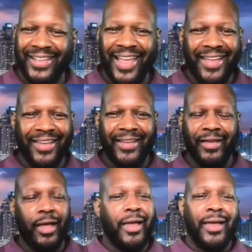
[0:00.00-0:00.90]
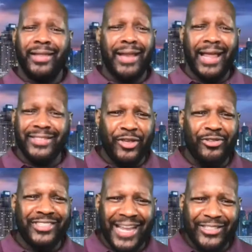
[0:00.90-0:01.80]
Hey, didn't I tell
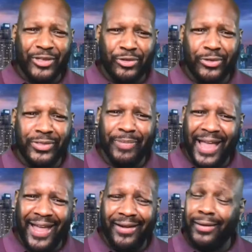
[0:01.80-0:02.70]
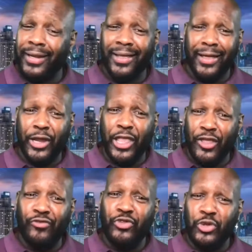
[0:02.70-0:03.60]
you Chase HUNA is bad? And again,
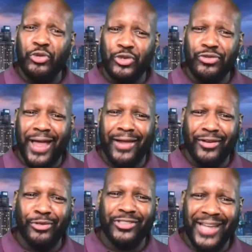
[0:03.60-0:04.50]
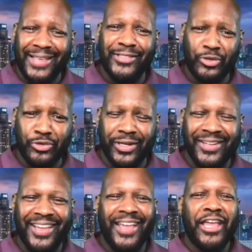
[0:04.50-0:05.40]
if you do not know Chase
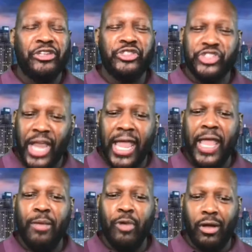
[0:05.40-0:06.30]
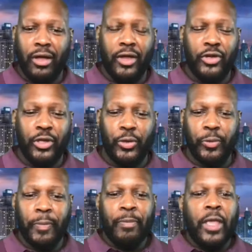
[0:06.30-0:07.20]
HUNA, shame on
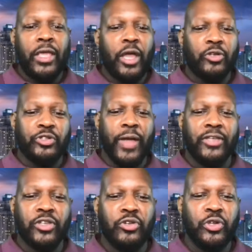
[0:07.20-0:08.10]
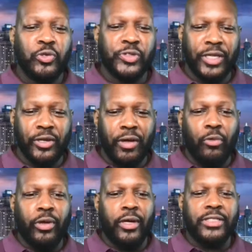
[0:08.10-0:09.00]
you. He also has a new single
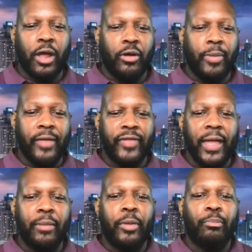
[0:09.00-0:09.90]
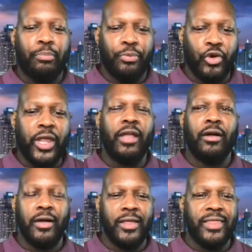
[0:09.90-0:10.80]
out. We're going to talk about that. Bring
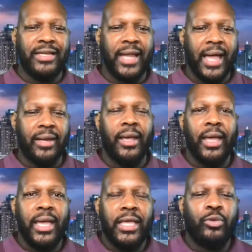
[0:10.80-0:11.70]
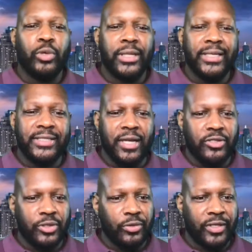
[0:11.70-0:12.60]
on the Night. He released
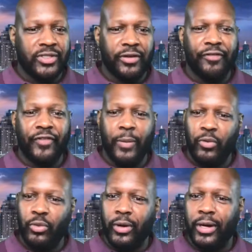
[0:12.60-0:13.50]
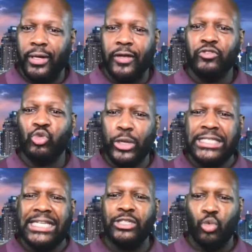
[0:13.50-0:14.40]
also this year, February of
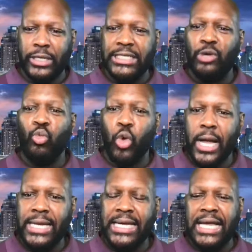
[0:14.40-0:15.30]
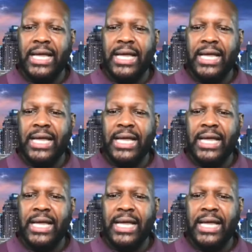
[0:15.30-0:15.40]
2021.